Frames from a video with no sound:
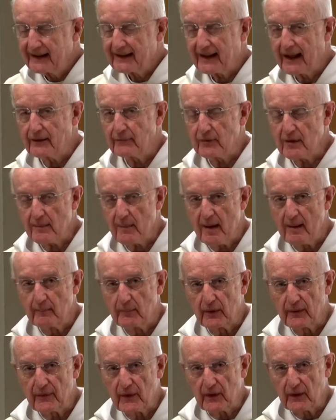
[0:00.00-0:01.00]
can
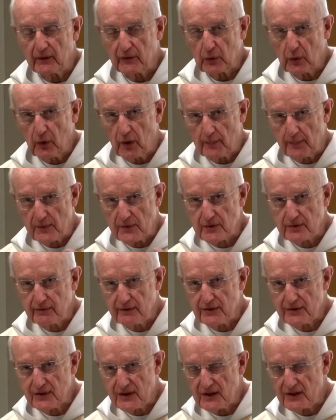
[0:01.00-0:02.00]
remember the Corpus
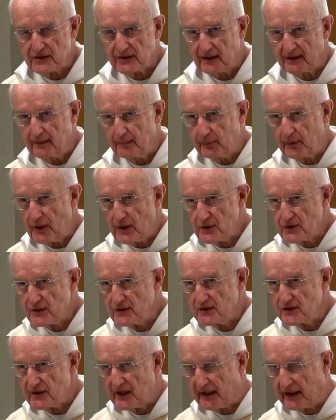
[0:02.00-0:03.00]
Christi
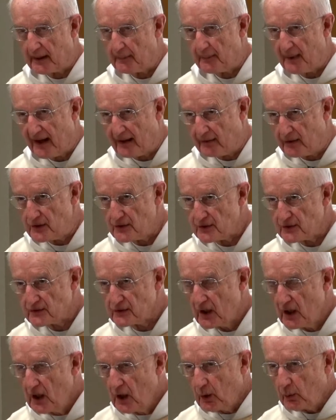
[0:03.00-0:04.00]
celebrations in our parishes
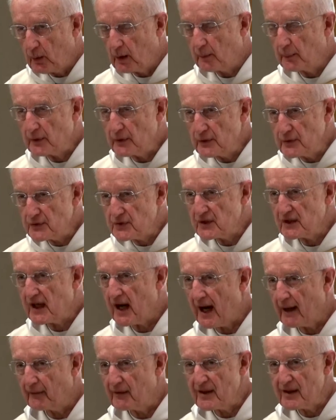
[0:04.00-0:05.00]
where we used to
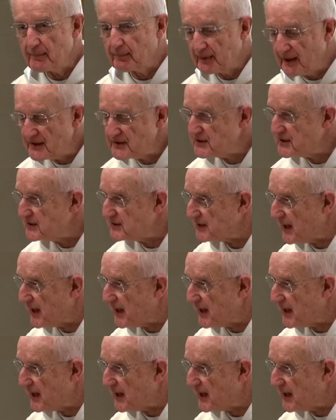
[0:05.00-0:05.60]
carry the Blessed